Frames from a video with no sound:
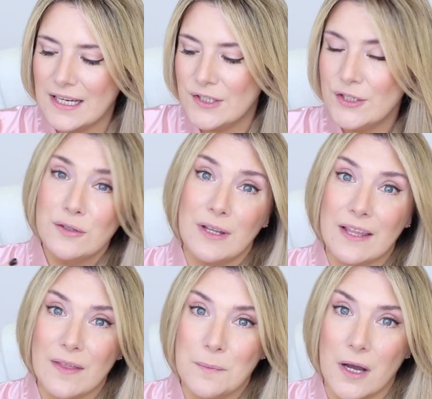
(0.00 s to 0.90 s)
I do
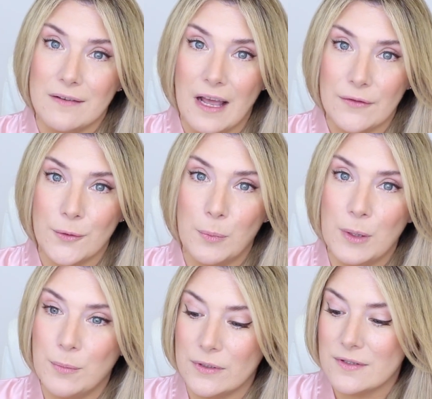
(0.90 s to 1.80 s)
like them on other
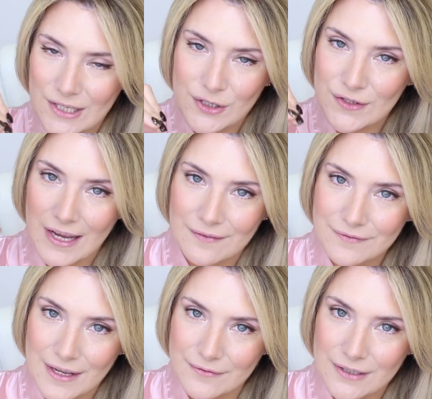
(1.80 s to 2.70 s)
people. I just have
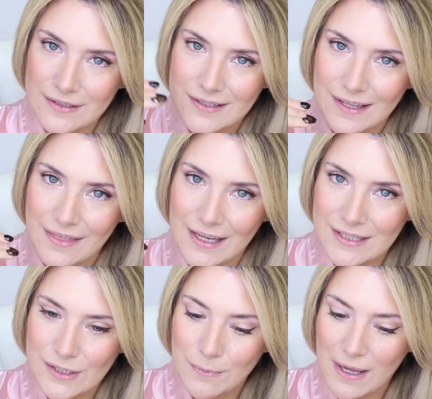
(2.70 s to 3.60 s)
never done
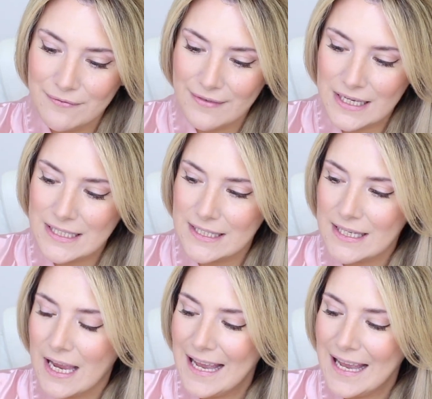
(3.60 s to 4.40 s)
that to my face.